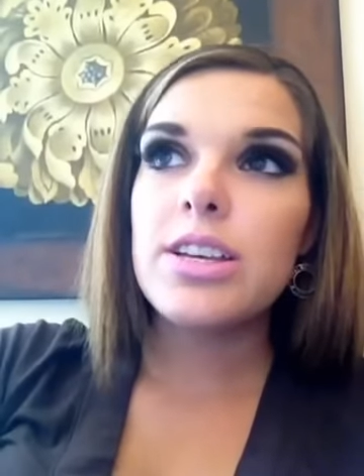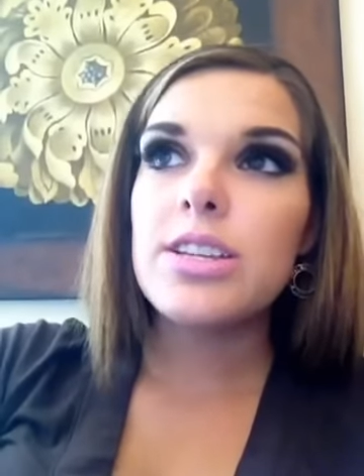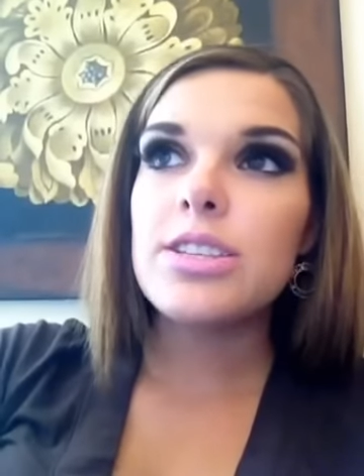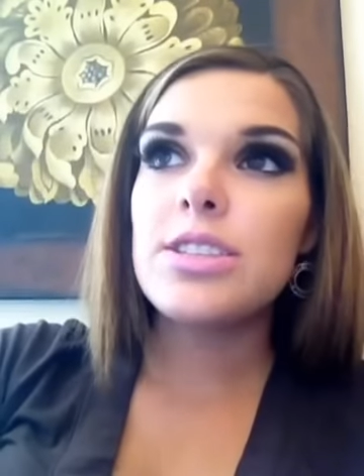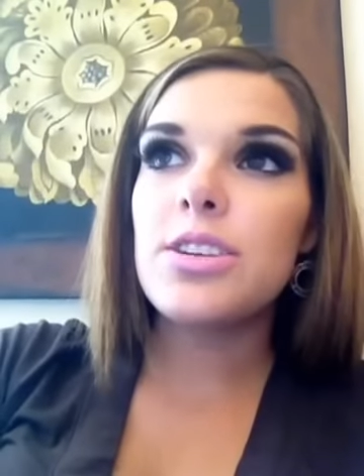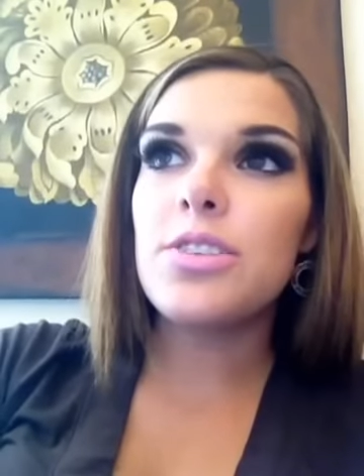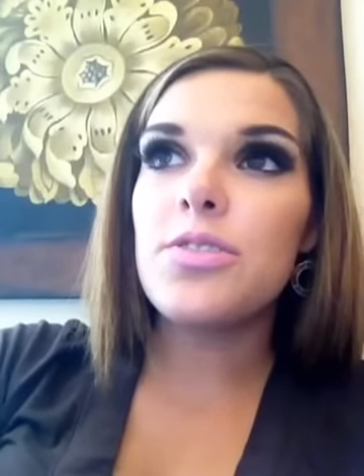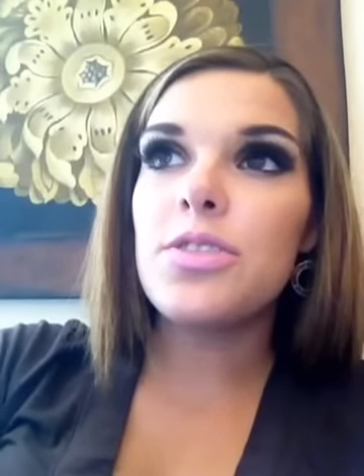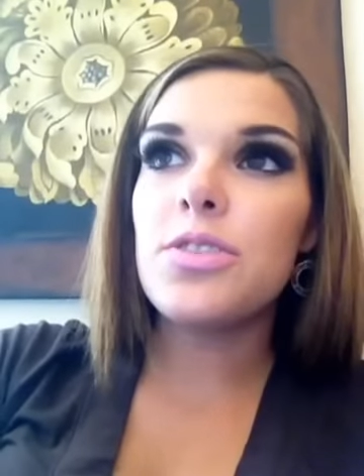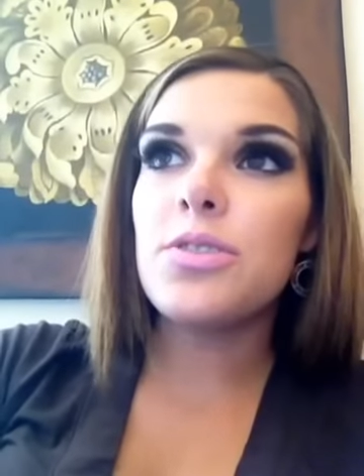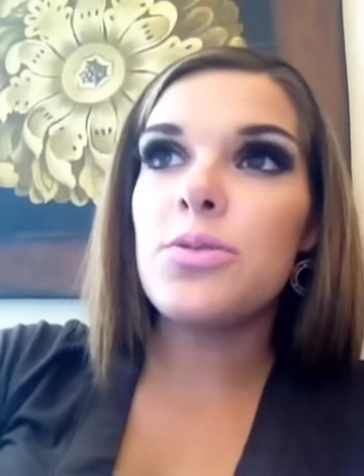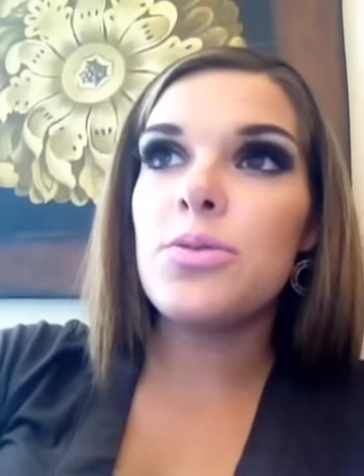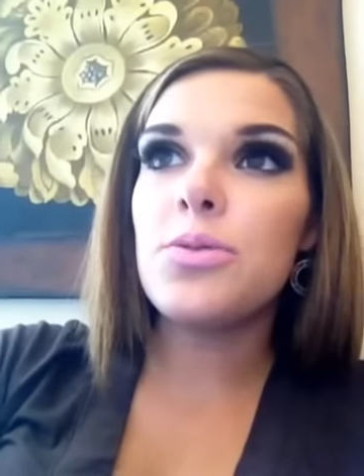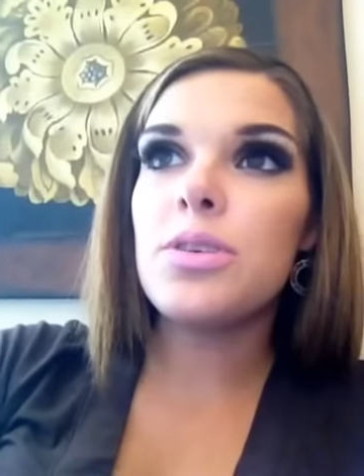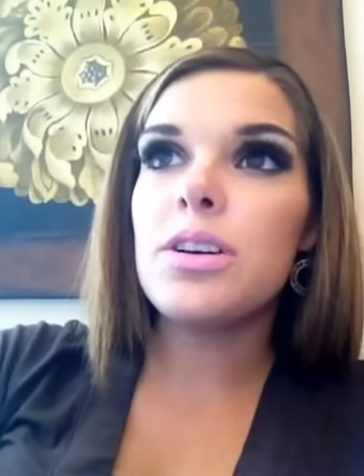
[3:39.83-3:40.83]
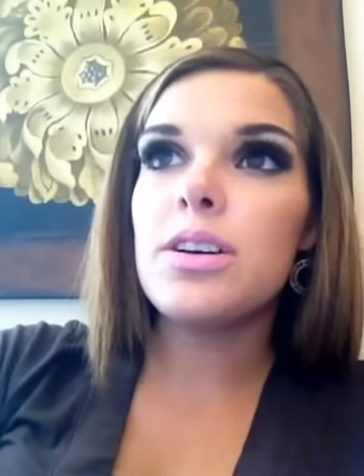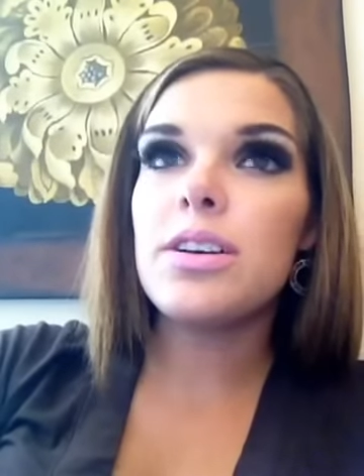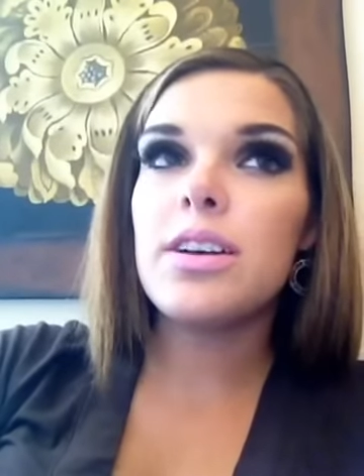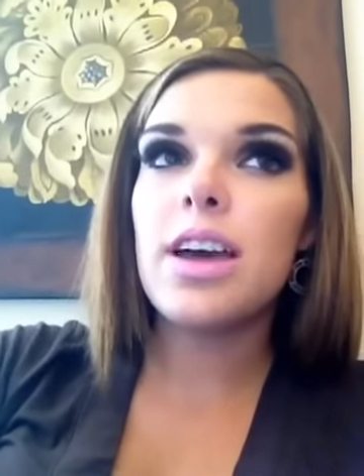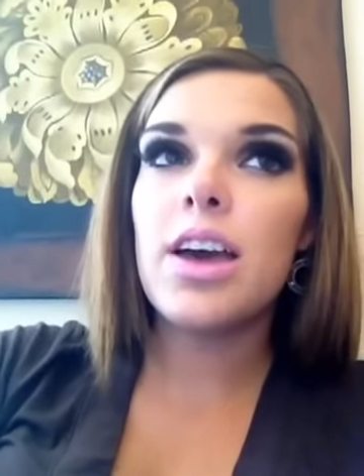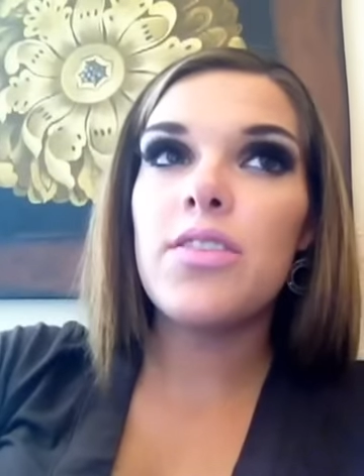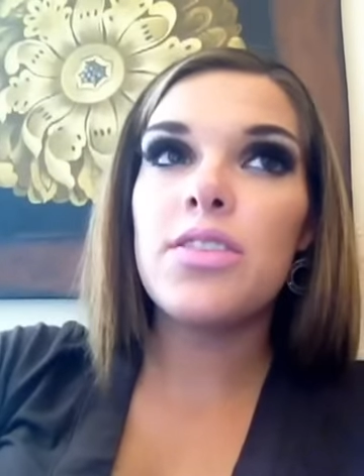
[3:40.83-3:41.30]
So if you
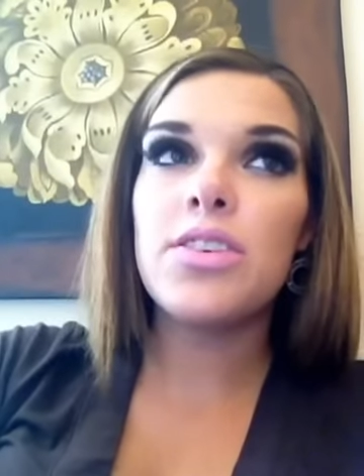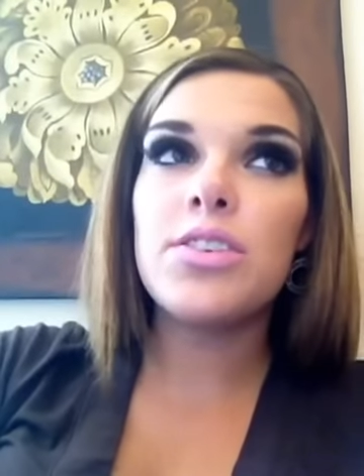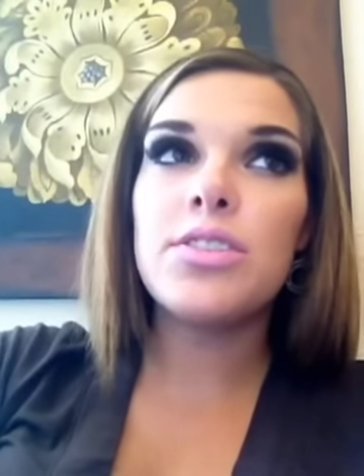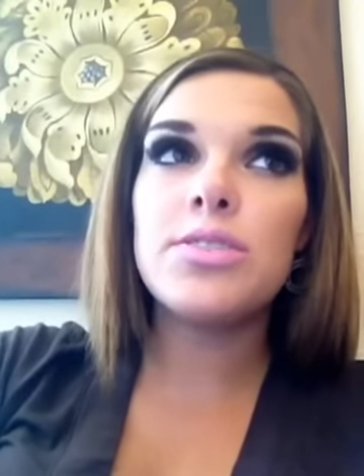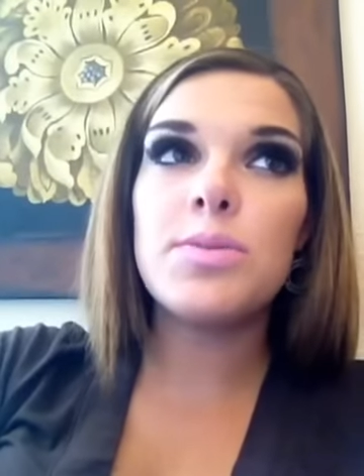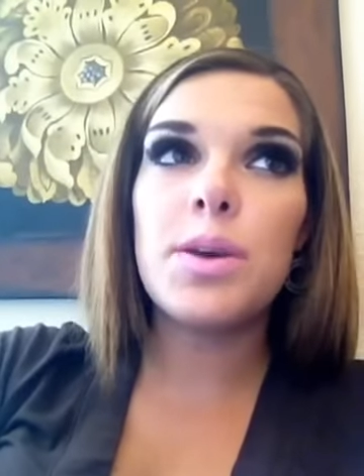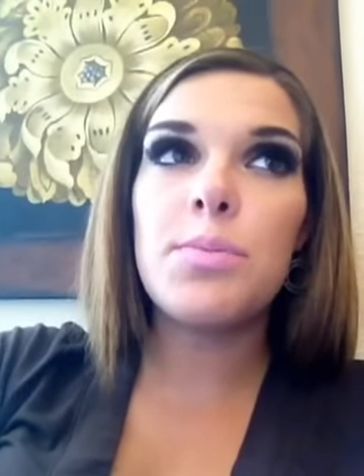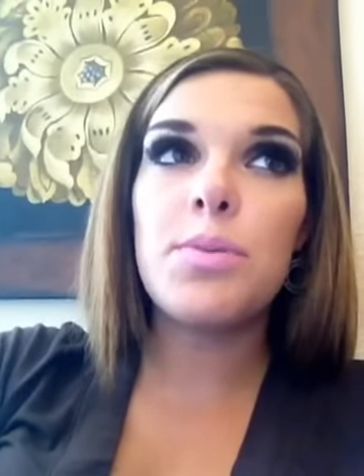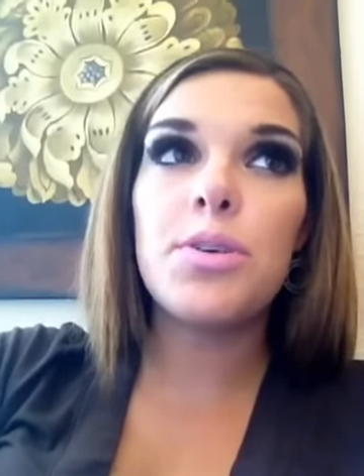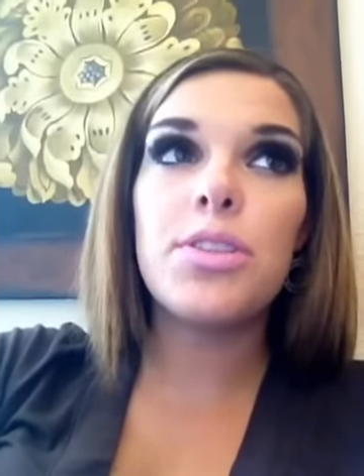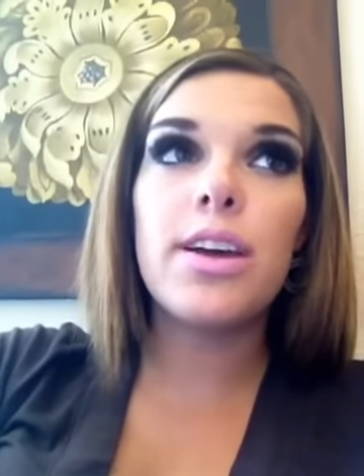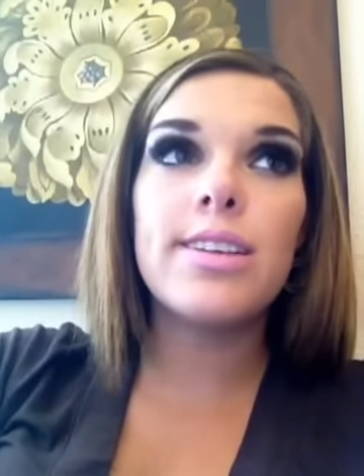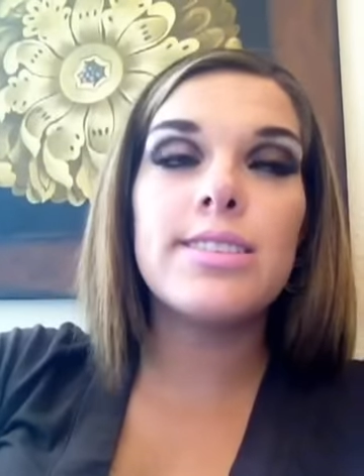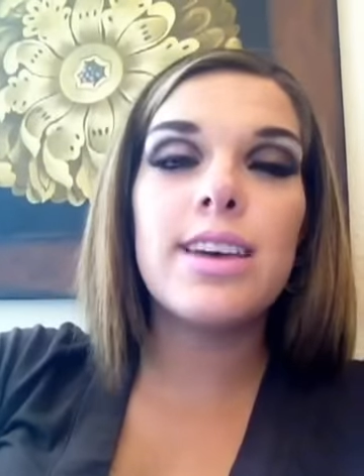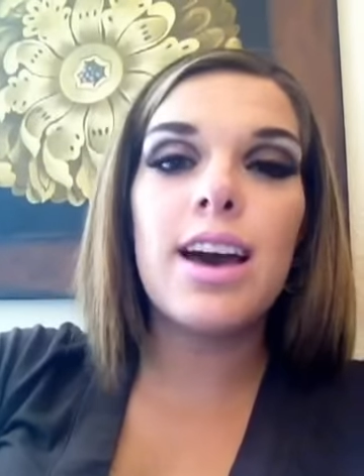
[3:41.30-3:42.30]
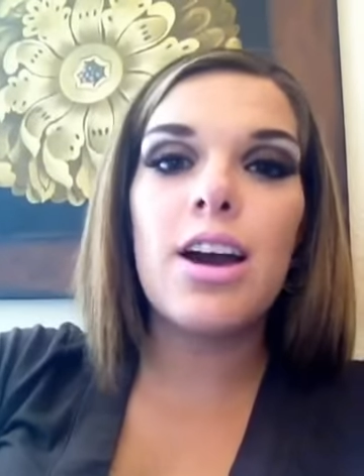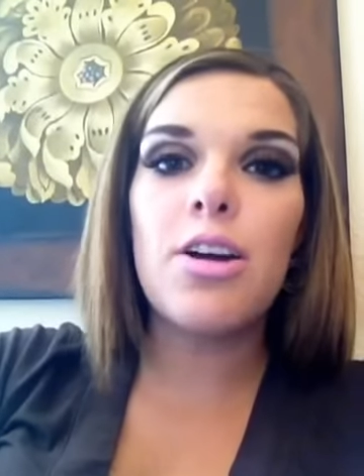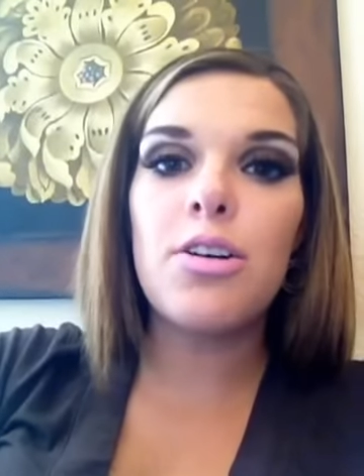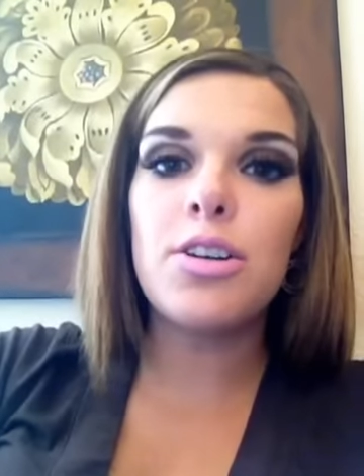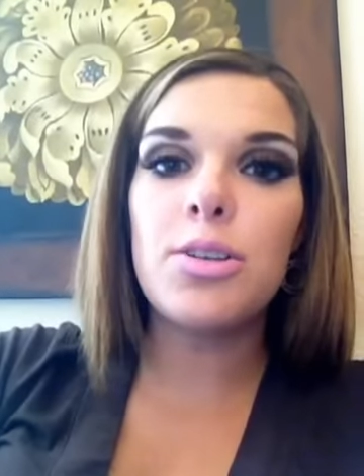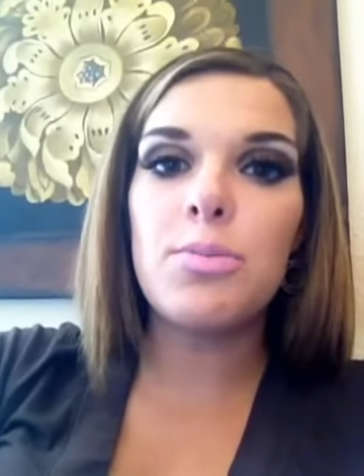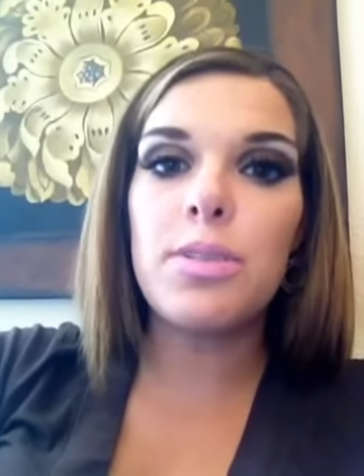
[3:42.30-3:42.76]
have a newspaper that's
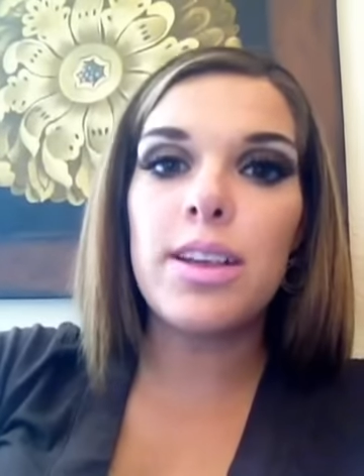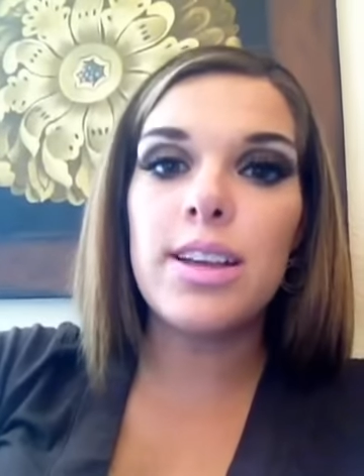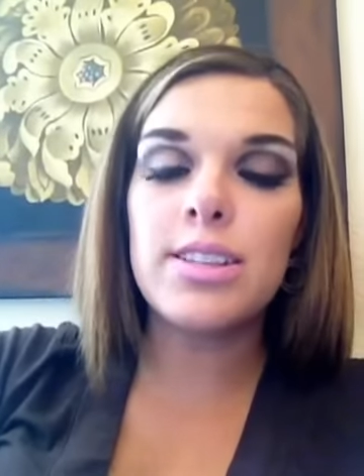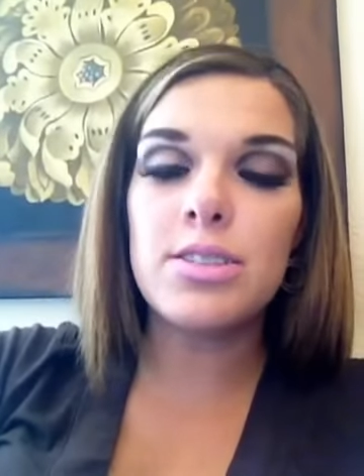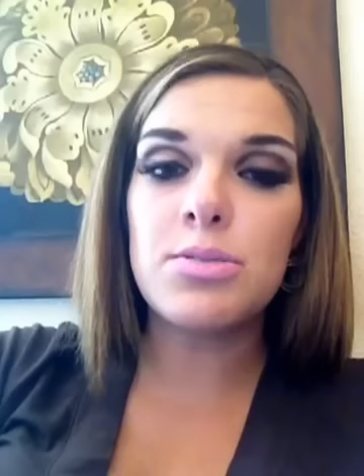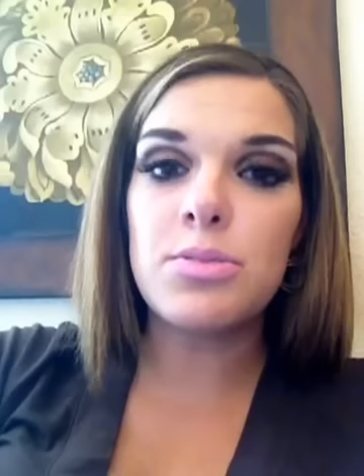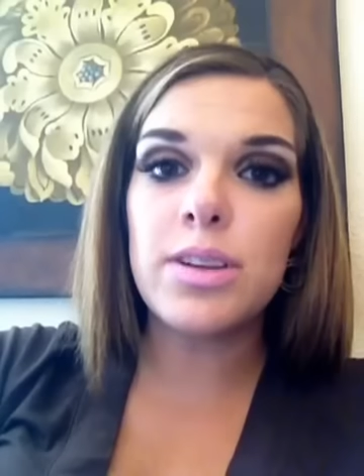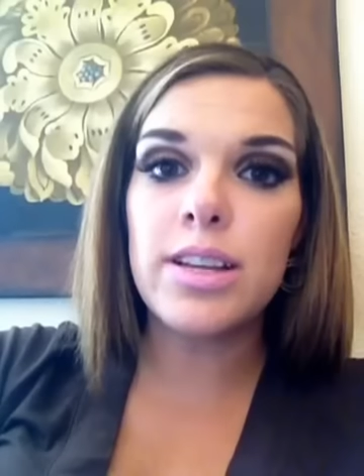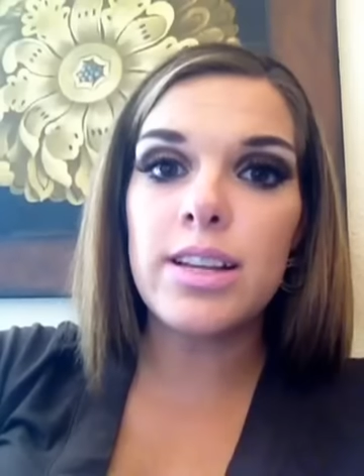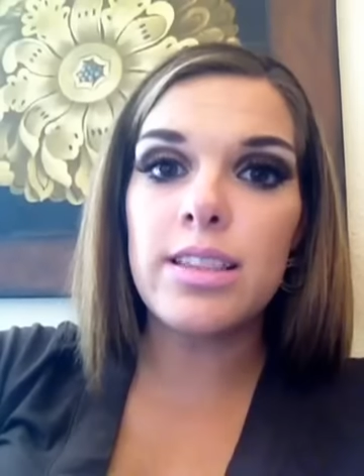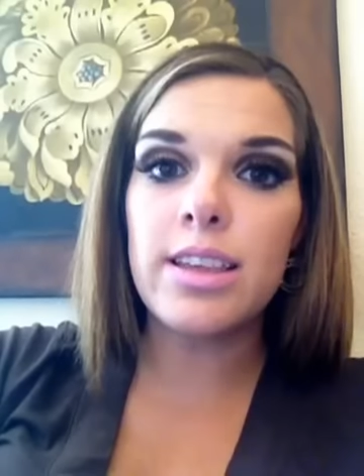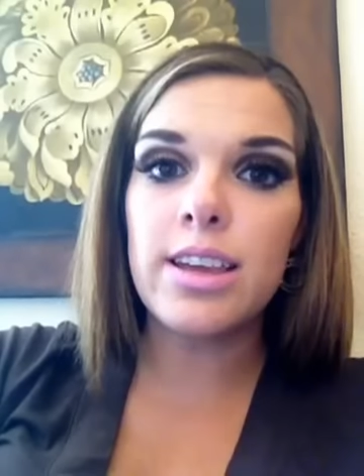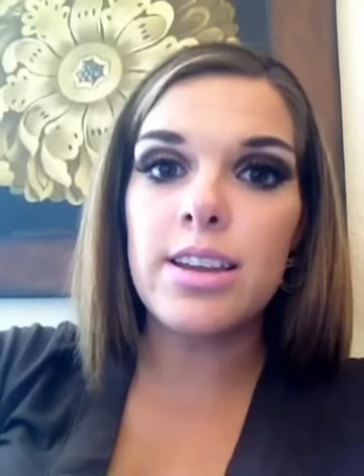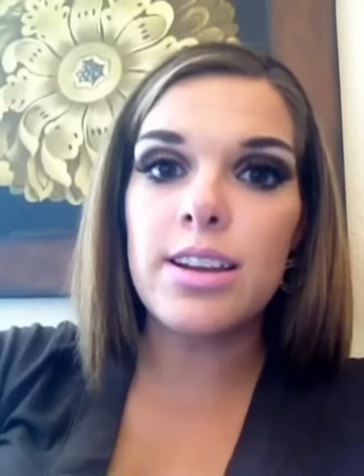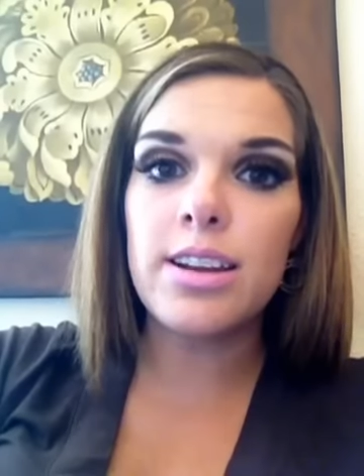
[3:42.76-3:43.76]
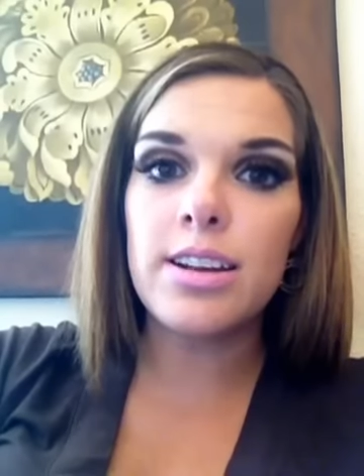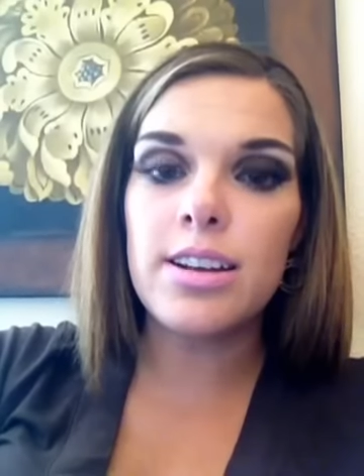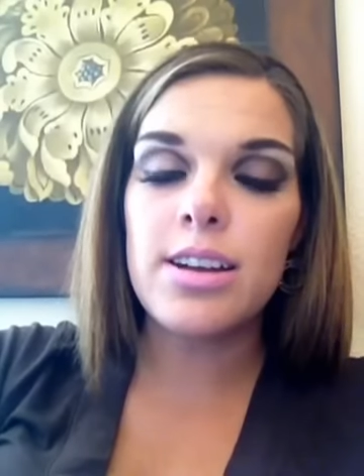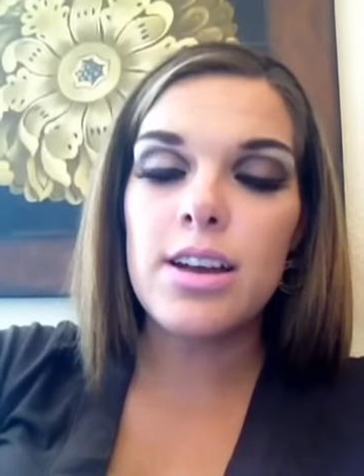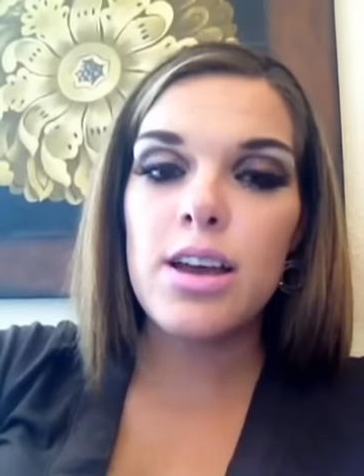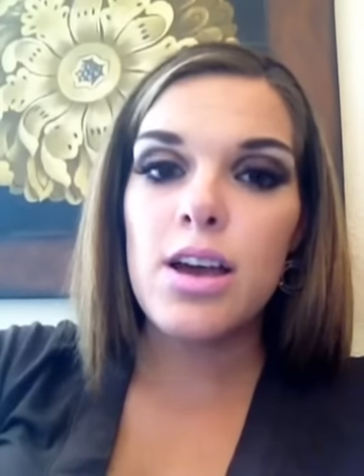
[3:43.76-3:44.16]
out and you plan to read it later,